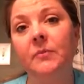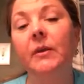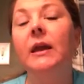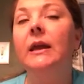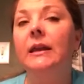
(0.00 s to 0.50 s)
them.
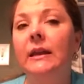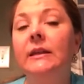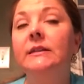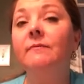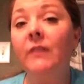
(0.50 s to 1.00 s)

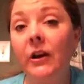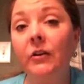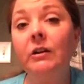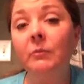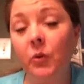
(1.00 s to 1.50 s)
It's
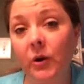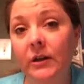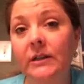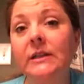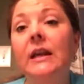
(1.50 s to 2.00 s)
very
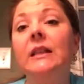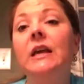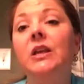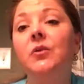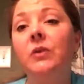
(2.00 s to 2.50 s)
important
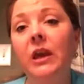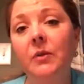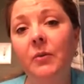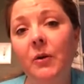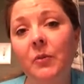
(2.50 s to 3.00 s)
that you
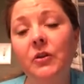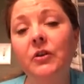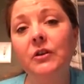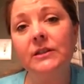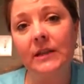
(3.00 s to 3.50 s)
keep up with
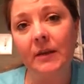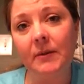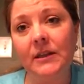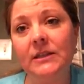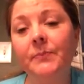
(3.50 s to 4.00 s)
your
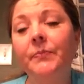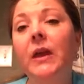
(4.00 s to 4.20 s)
assignments.